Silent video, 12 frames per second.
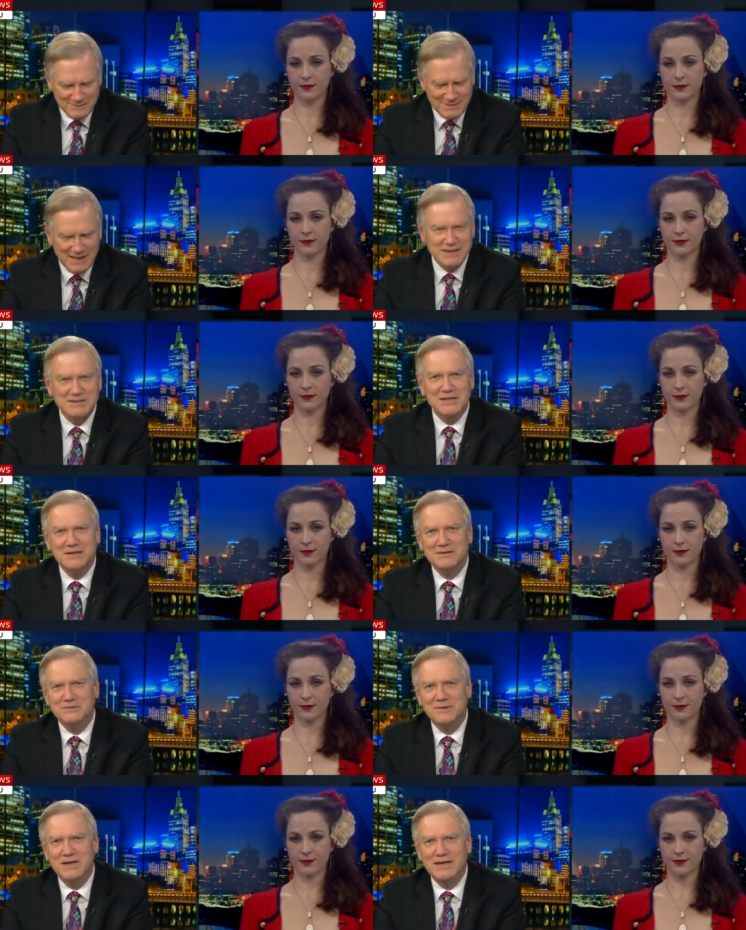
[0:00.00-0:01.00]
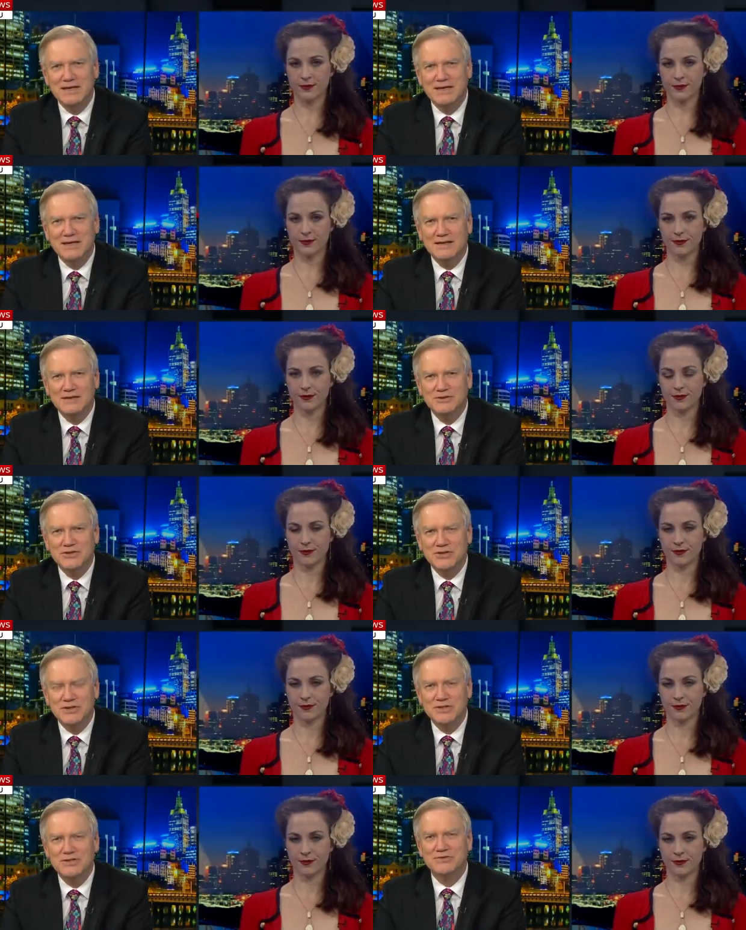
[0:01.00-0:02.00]
Speaker 1: Daisy, why are
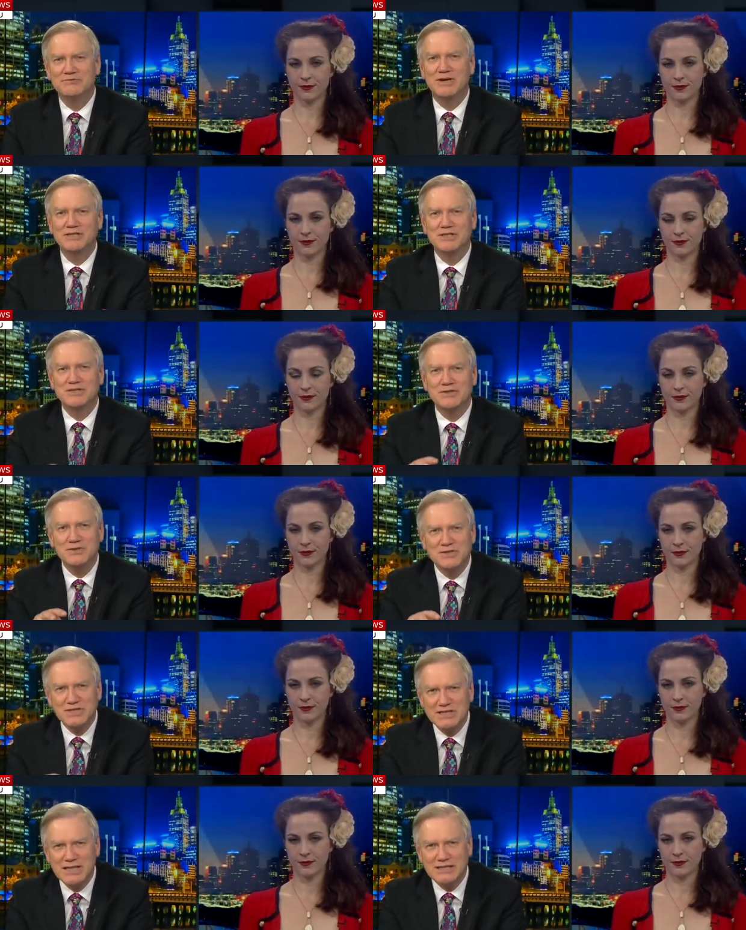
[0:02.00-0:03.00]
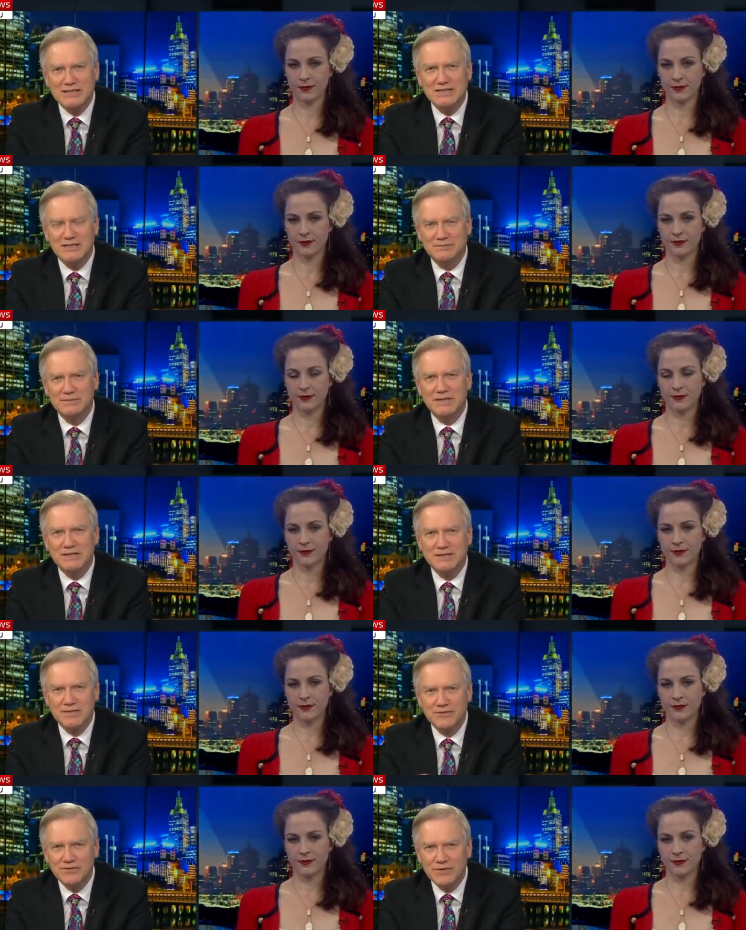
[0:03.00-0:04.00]
journalists rushing to sexism
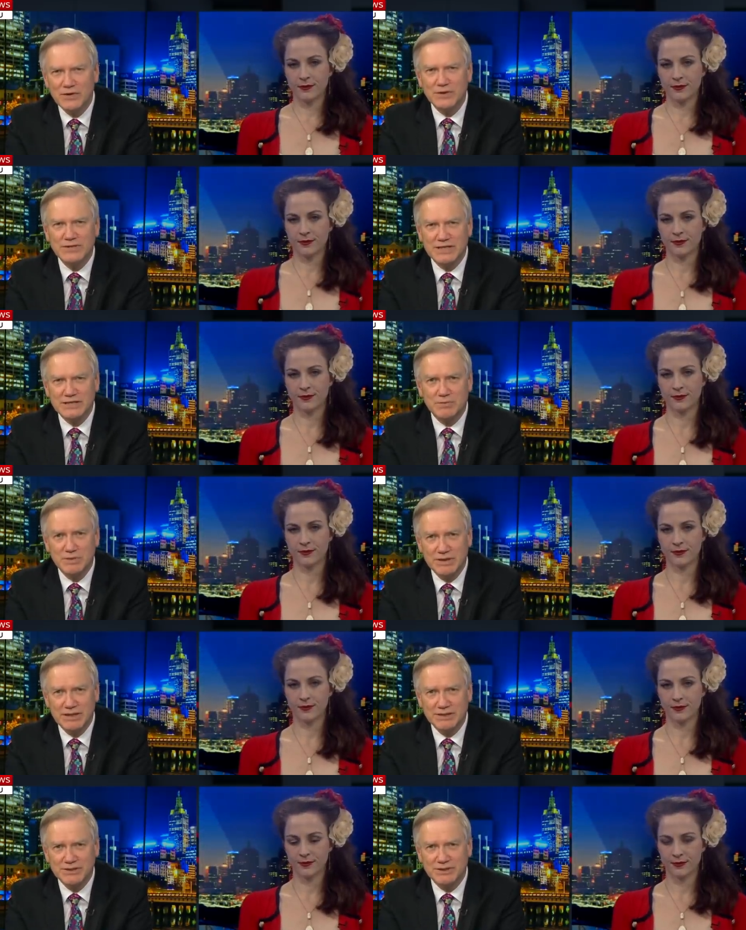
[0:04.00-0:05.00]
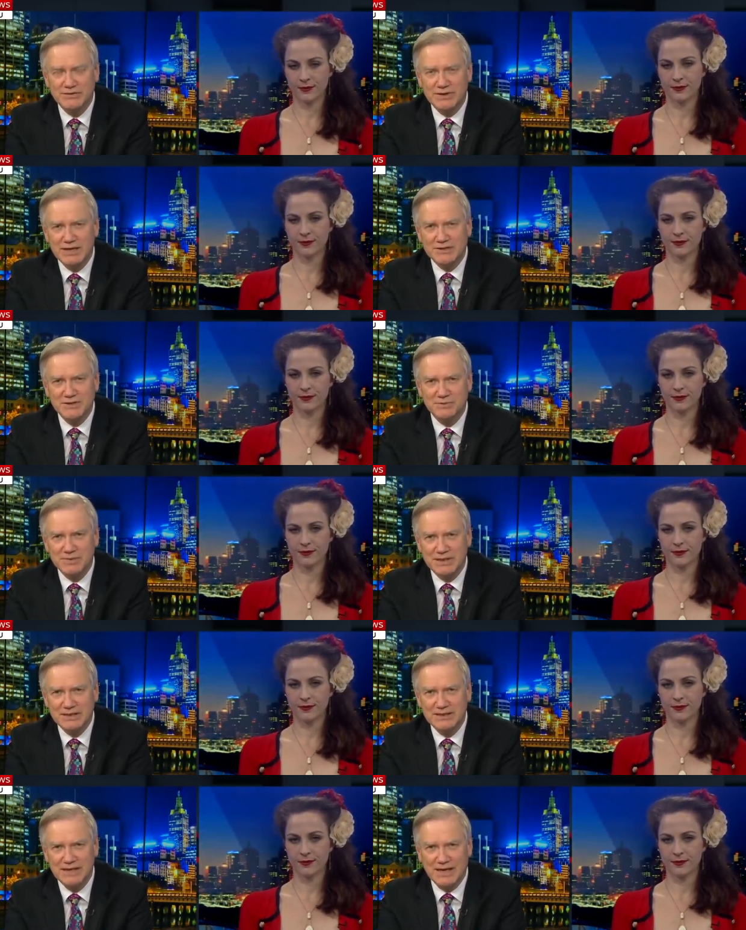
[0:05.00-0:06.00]
as the first explanation of Castle
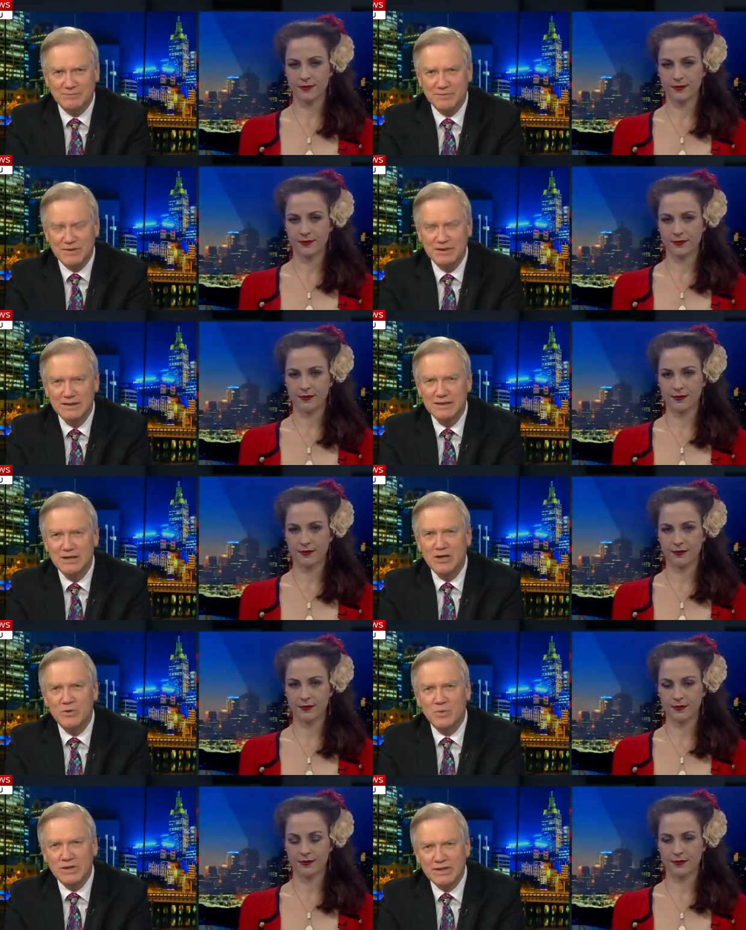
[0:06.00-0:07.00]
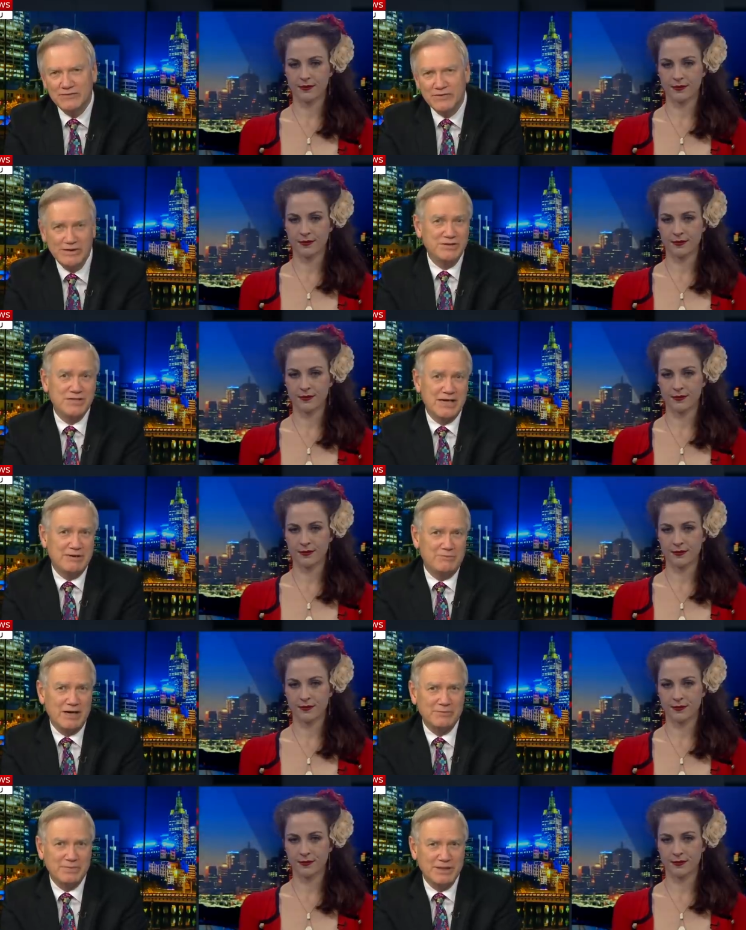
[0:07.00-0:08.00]
being dumped when the very same
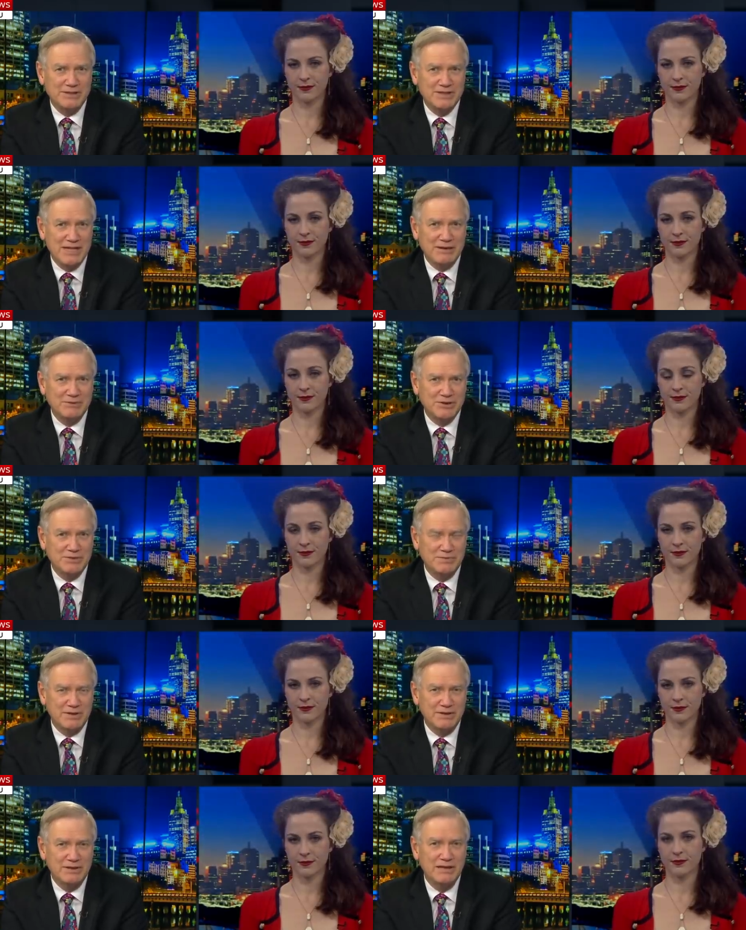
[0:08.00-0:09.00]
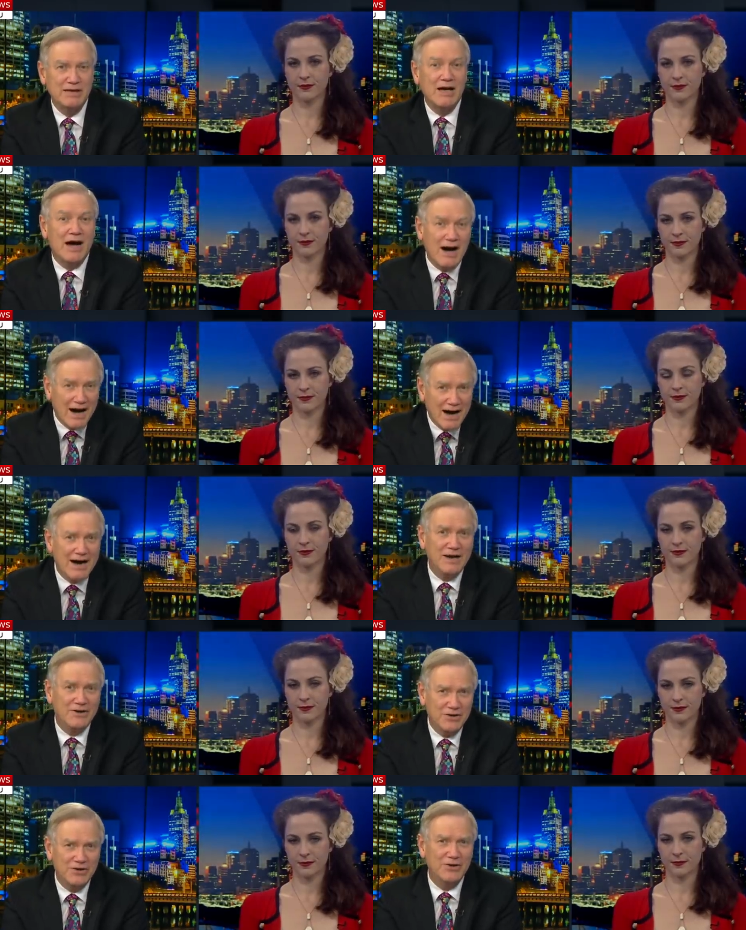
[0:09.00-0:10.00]
rugby establishment
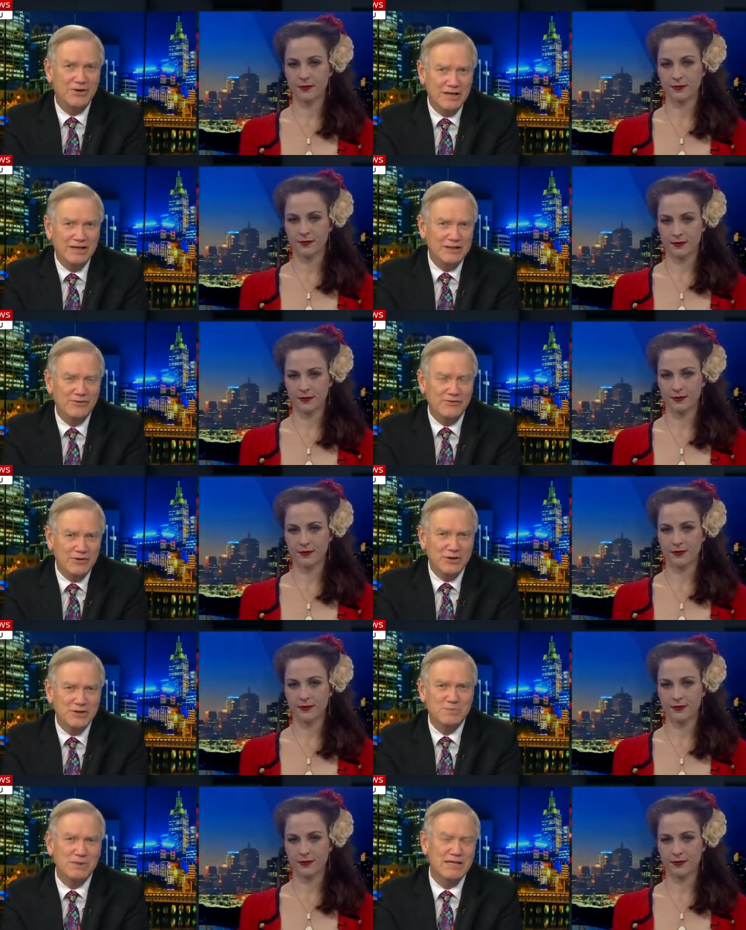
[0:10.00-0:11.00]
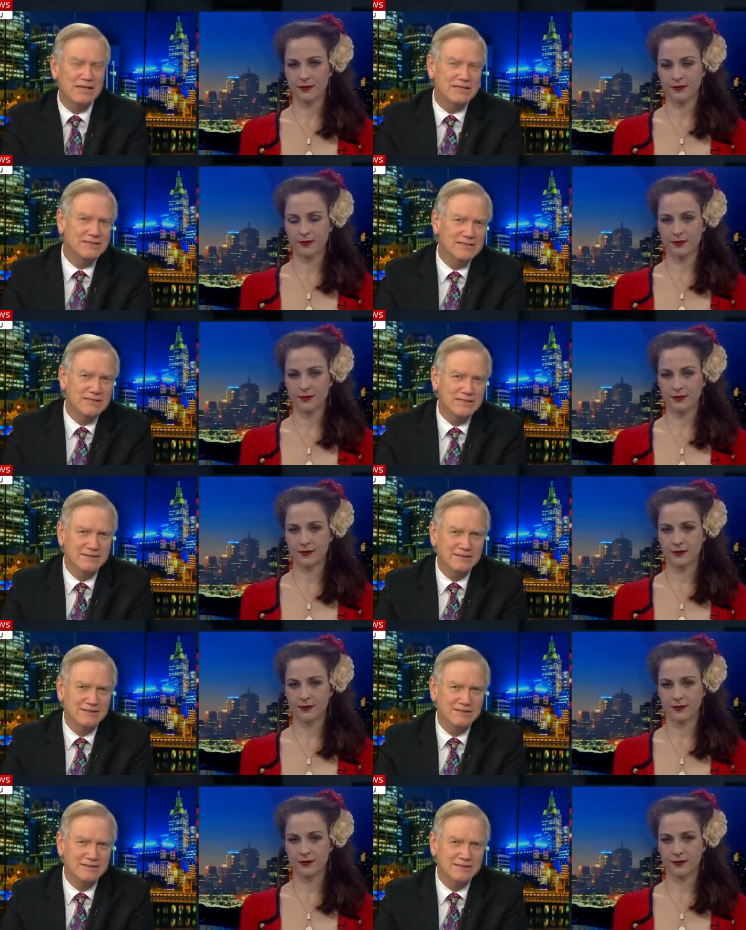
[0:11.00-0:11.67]
hired her in the first place?